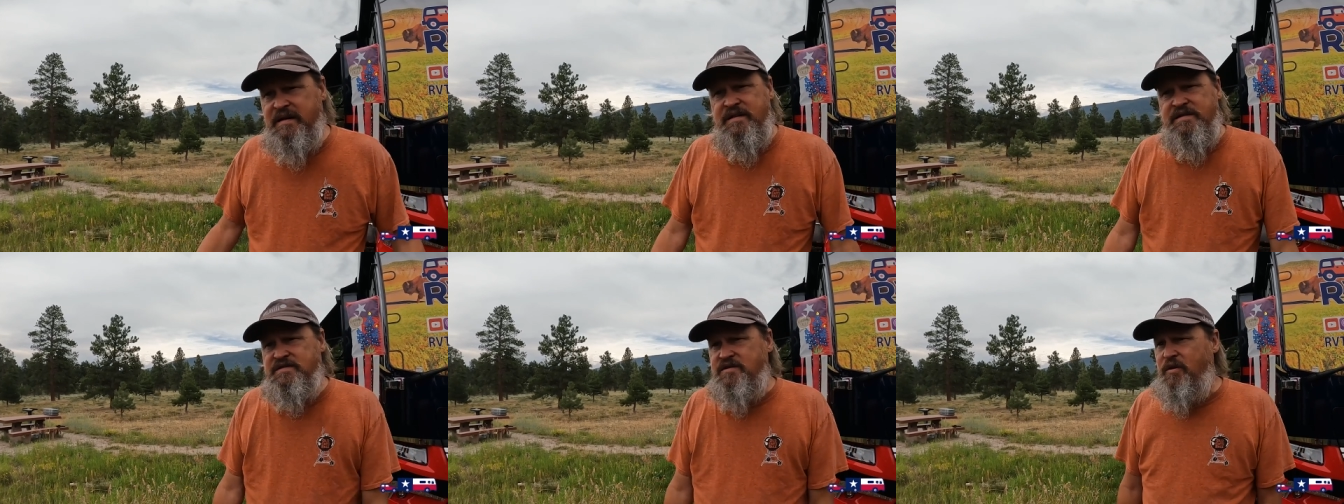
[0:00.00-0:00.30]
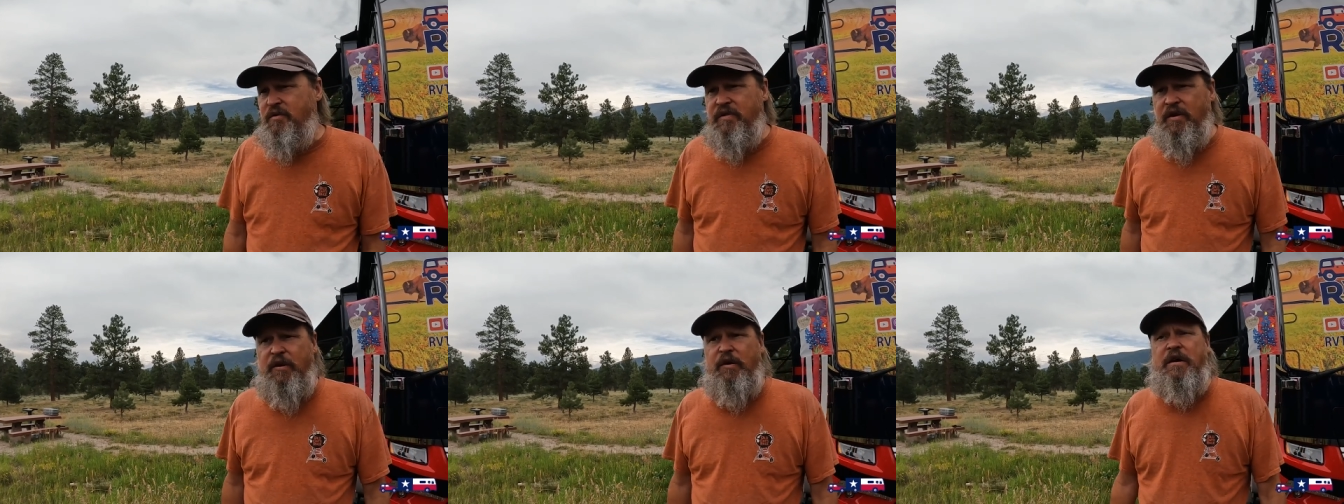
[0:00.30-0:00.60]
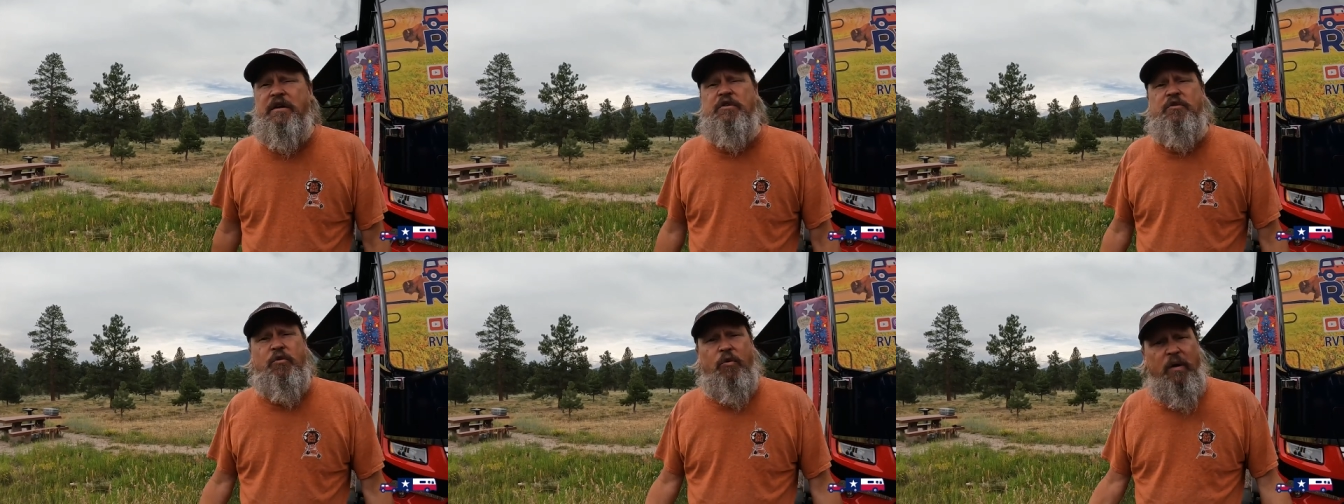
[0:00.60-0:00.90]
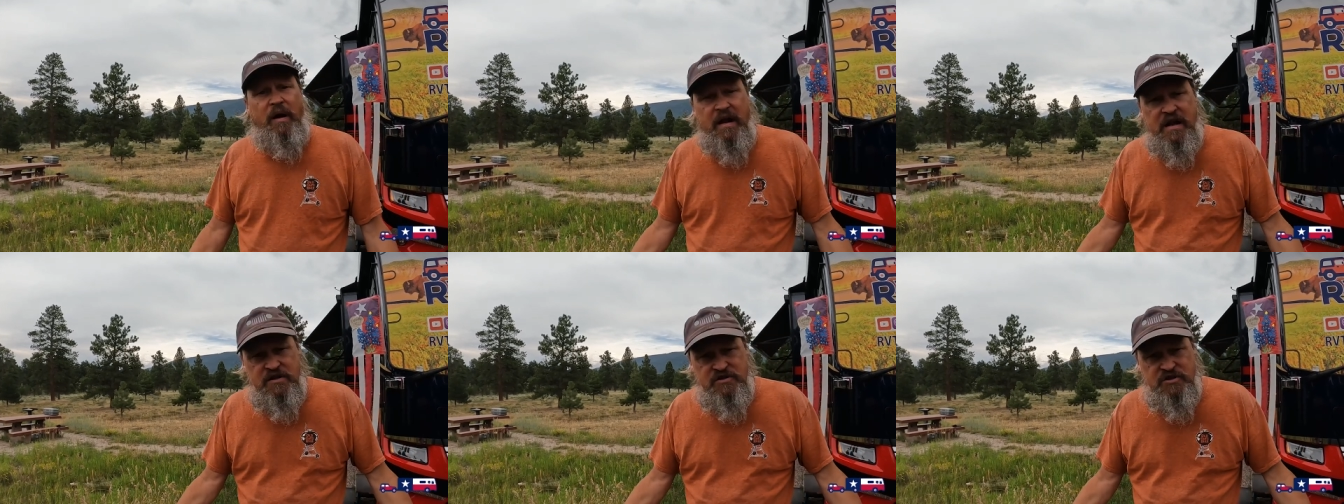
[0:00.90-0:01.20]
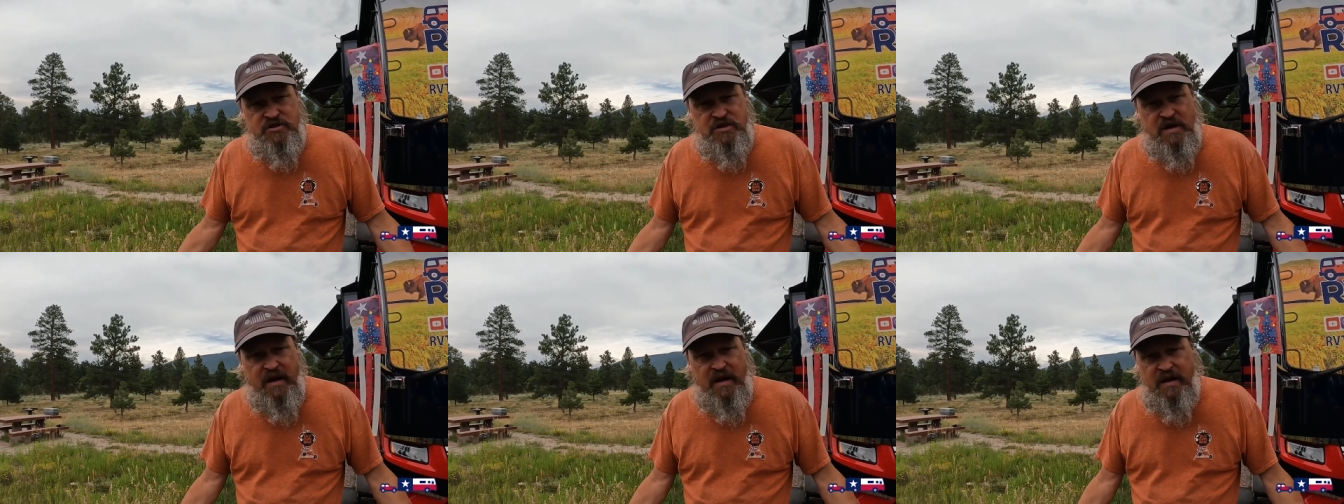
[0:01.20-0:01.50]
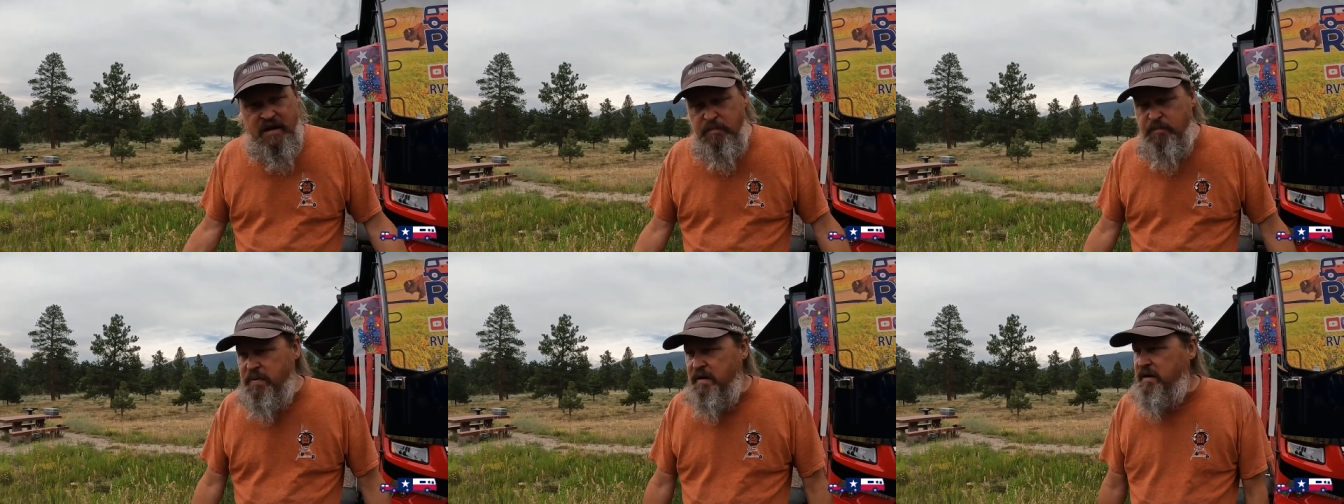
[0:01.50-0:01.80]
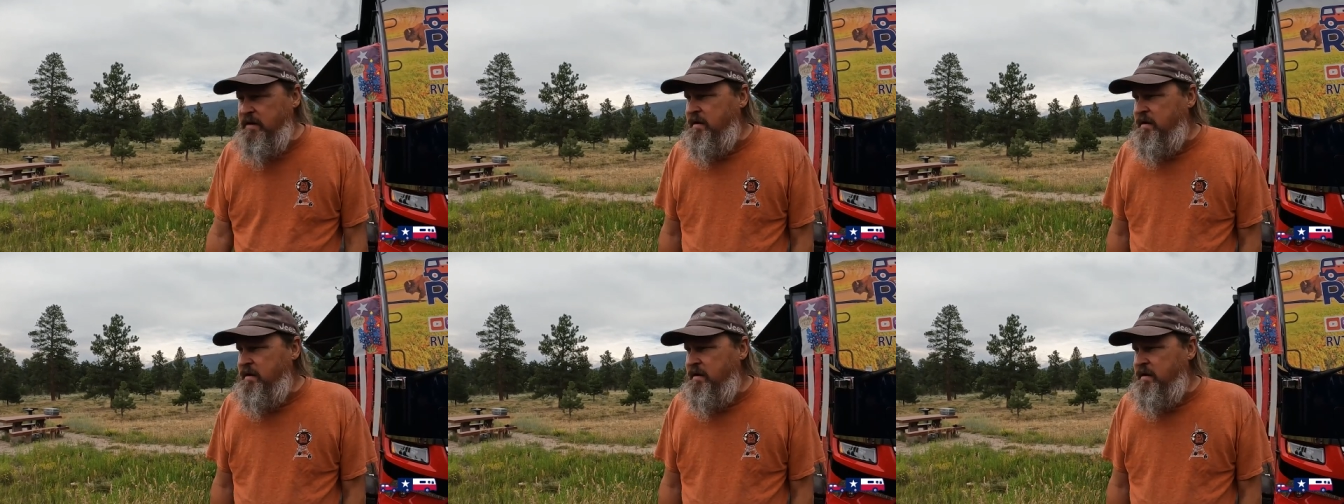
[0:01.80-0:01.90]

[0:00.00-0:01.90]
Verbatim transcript: So they're in great shape.